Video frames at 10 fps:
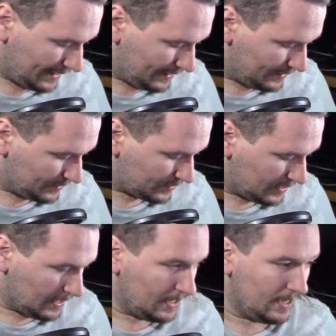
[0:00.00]
It is
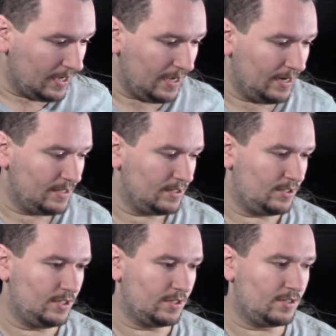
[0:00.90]

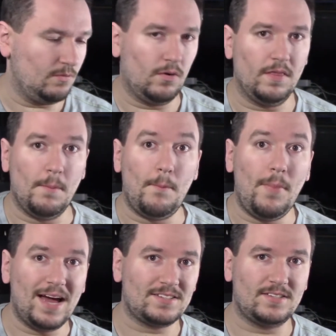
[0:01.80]
just one of the
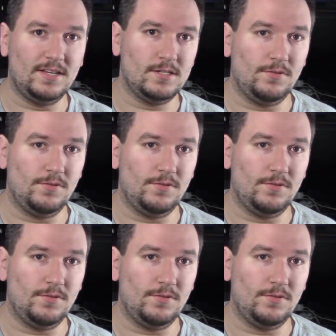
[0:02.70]
best things